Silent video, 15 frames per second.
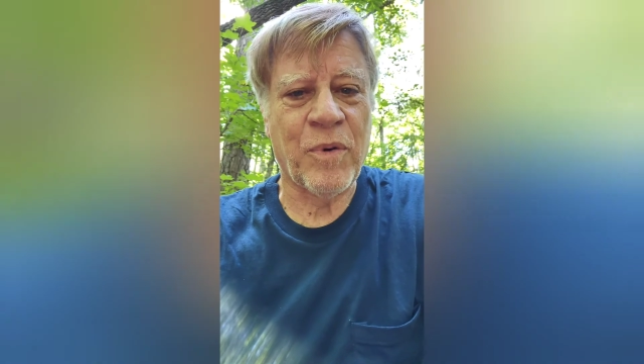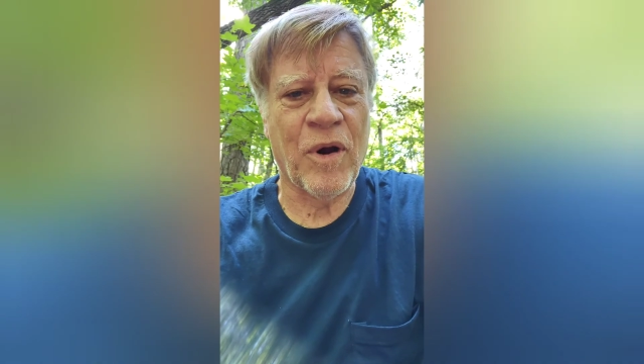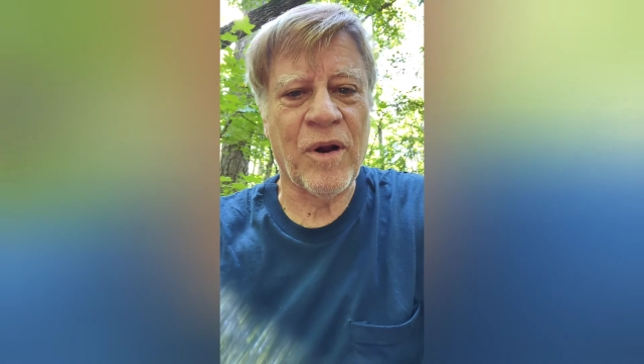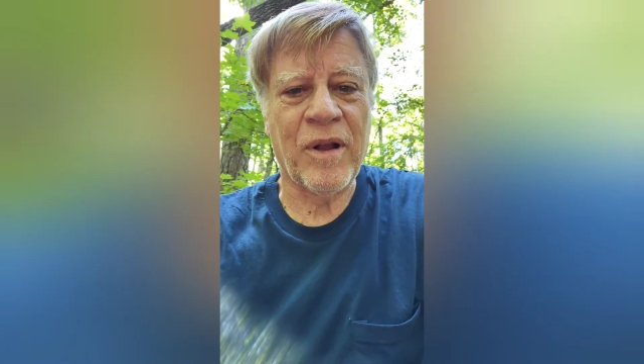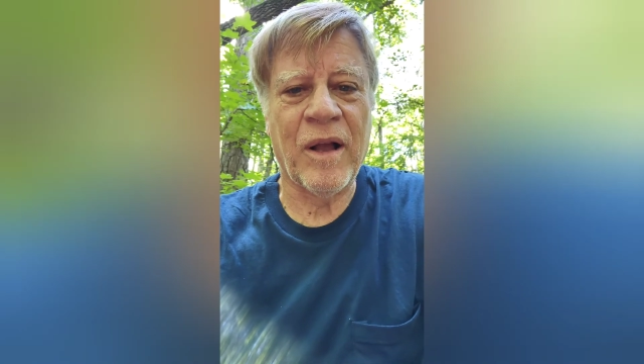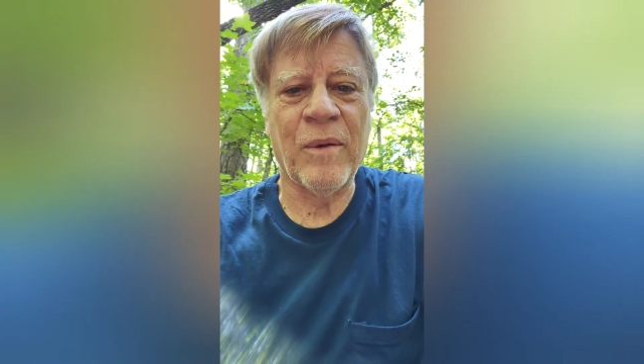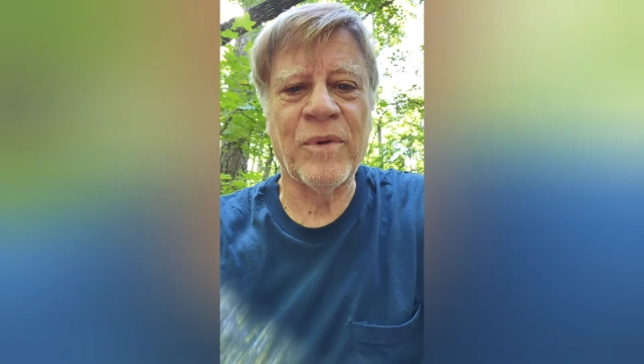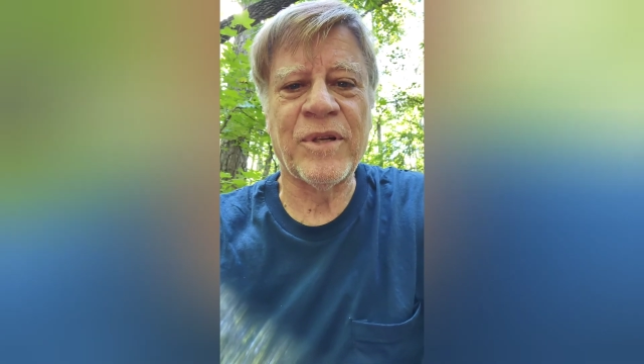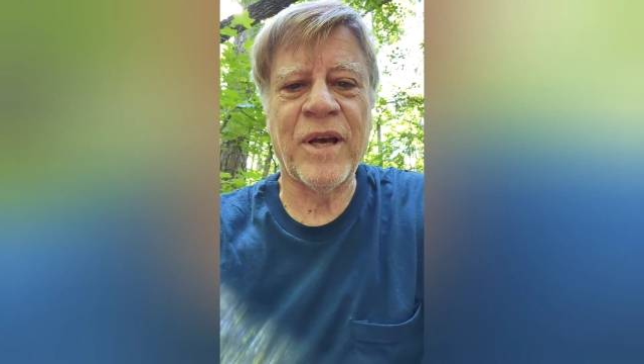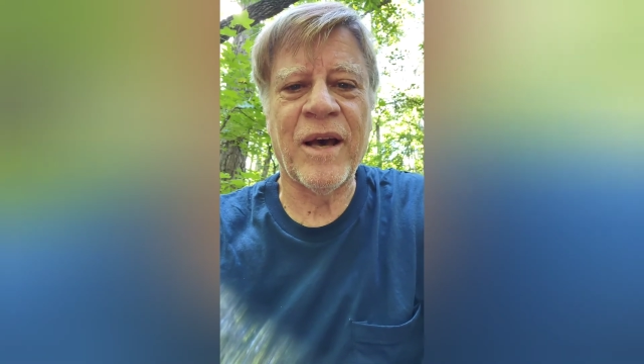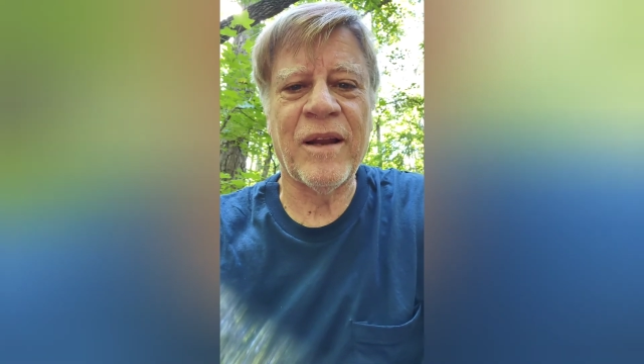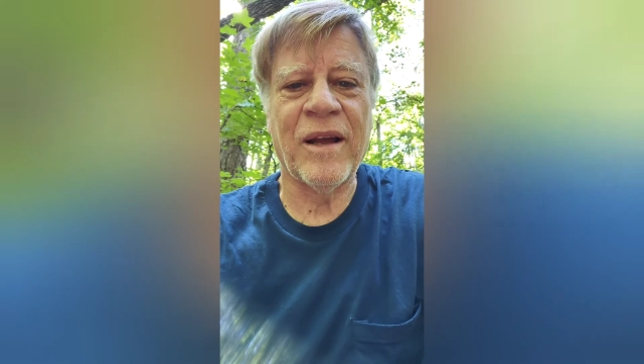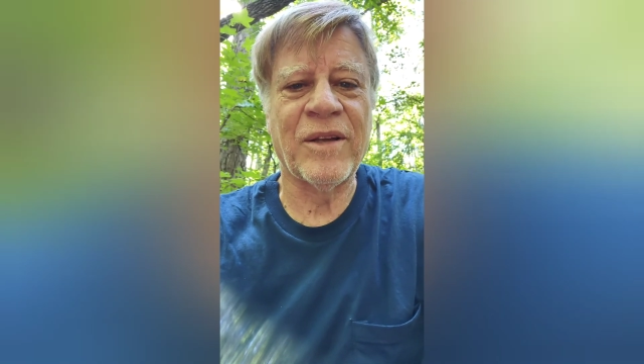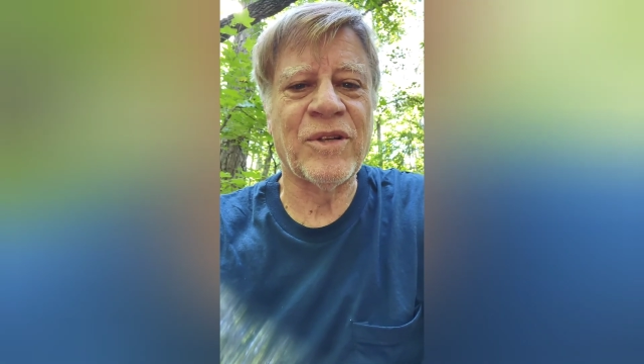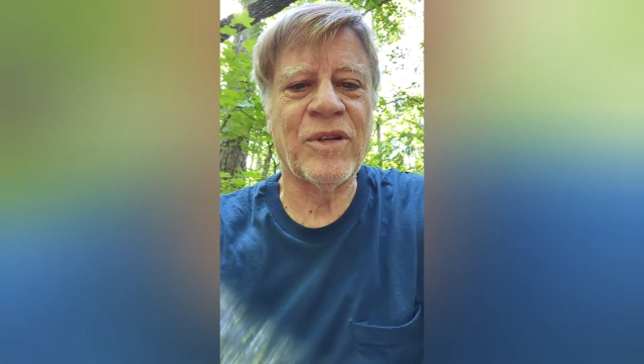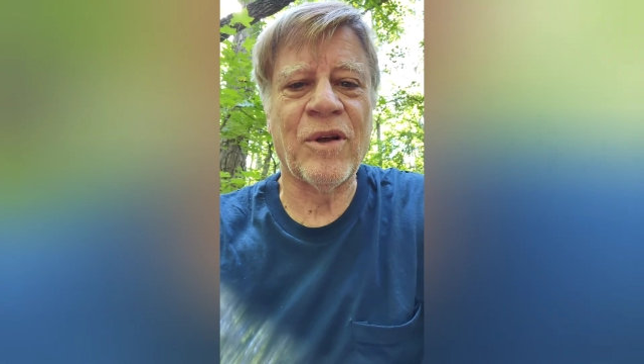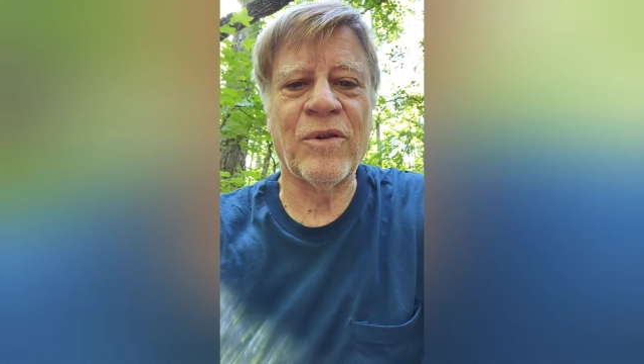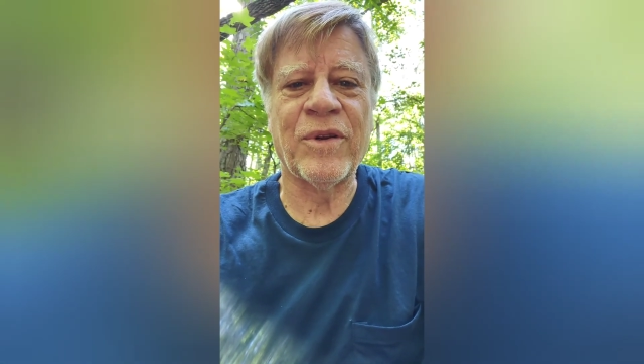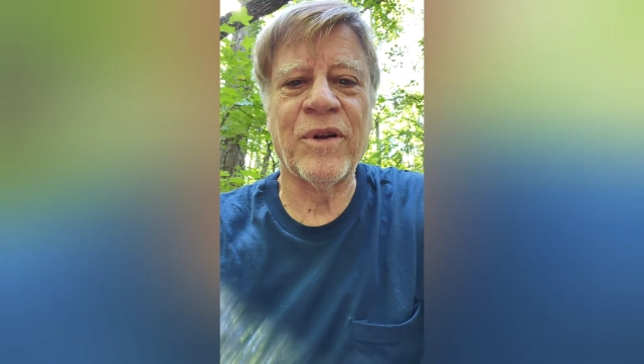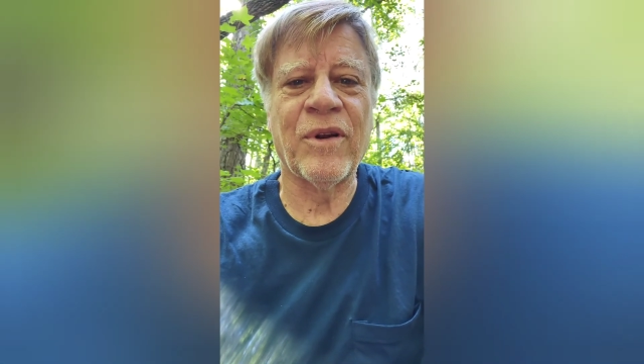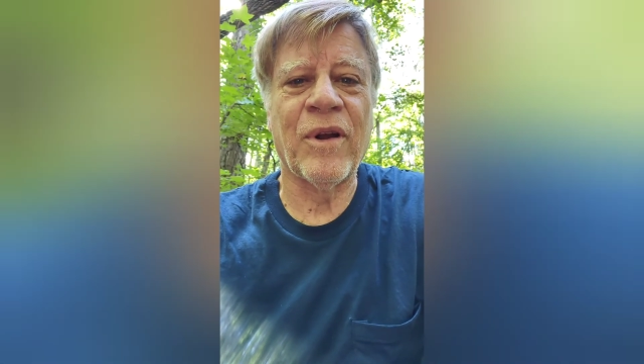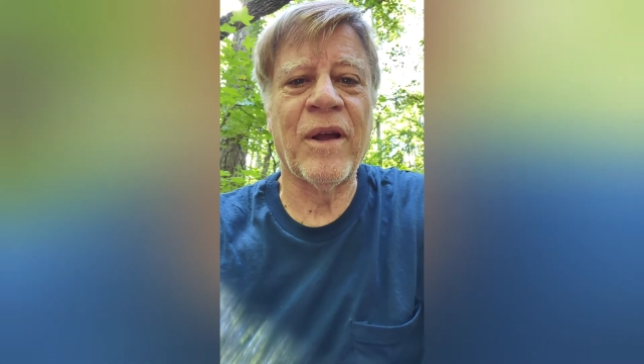park I was at, I saw
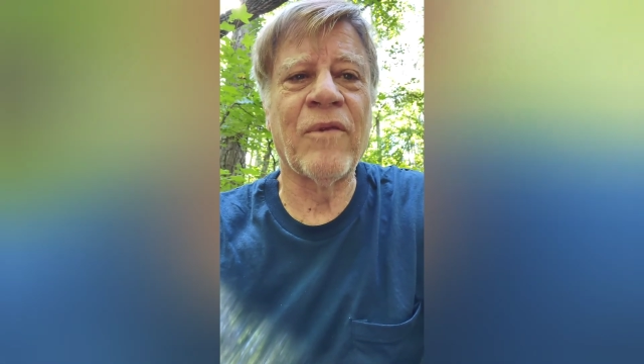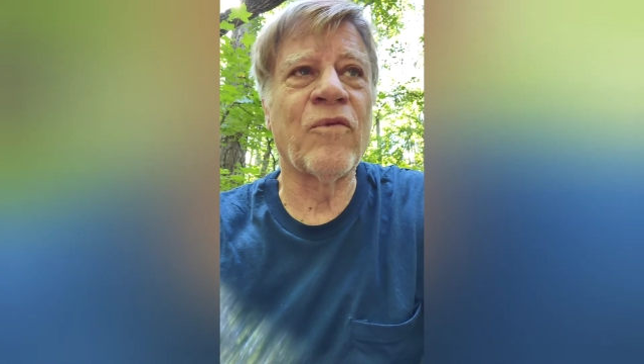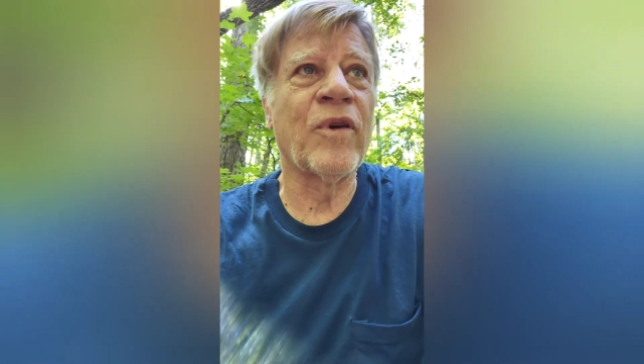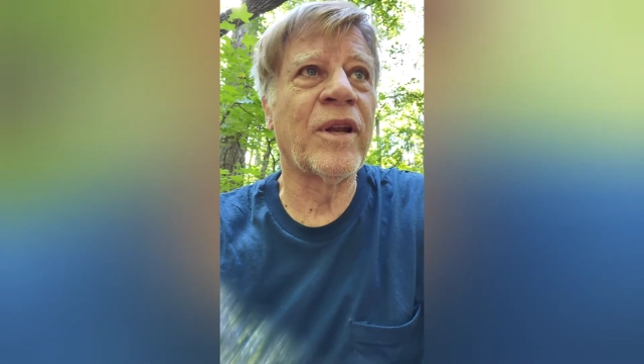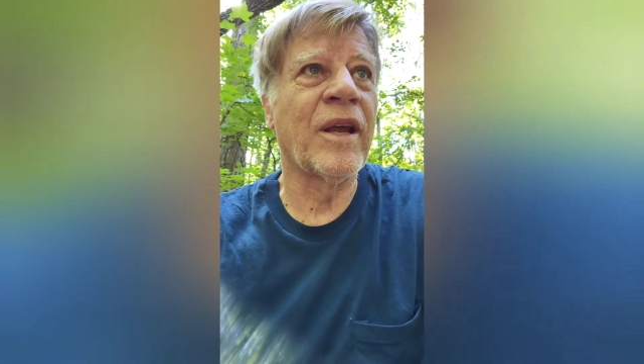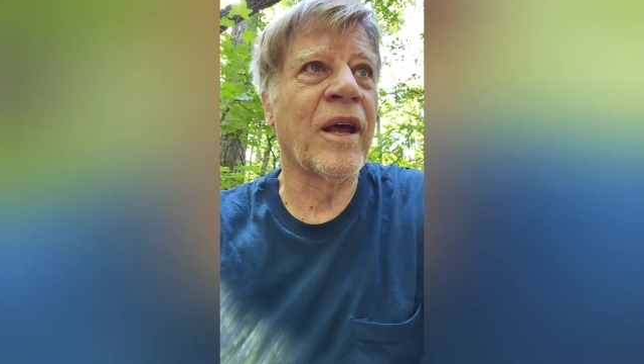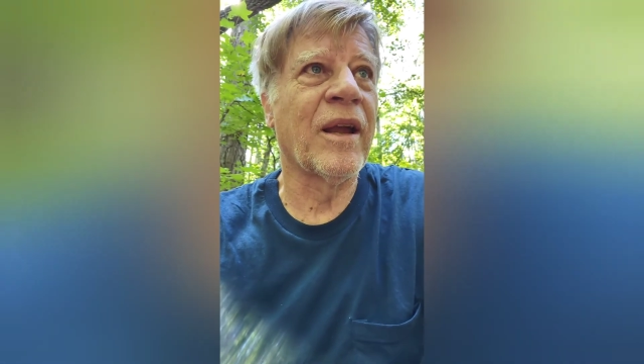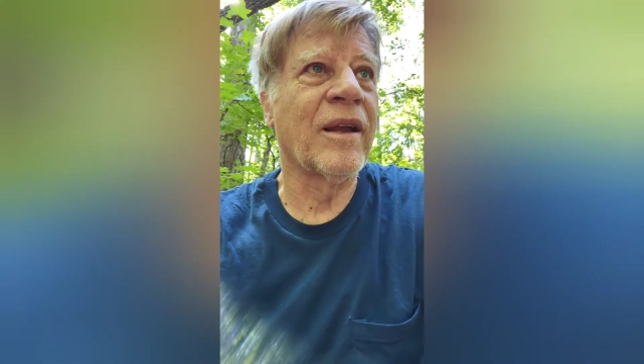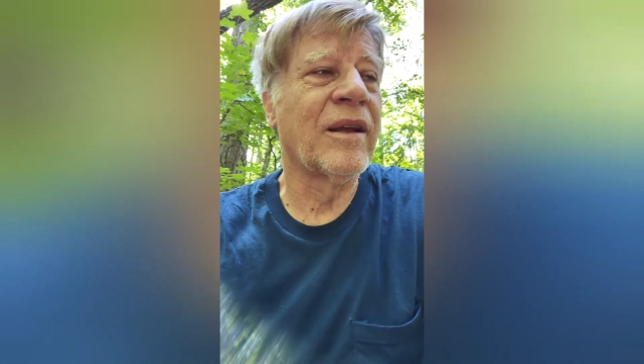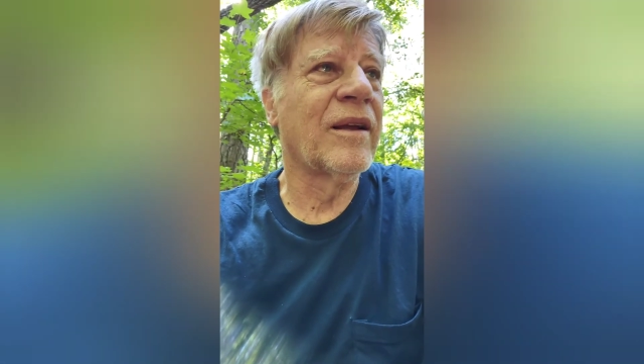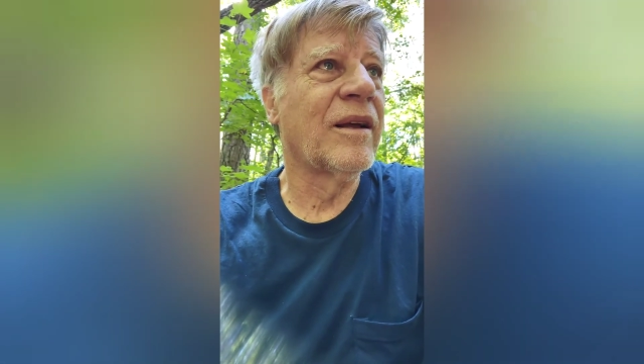deer every day.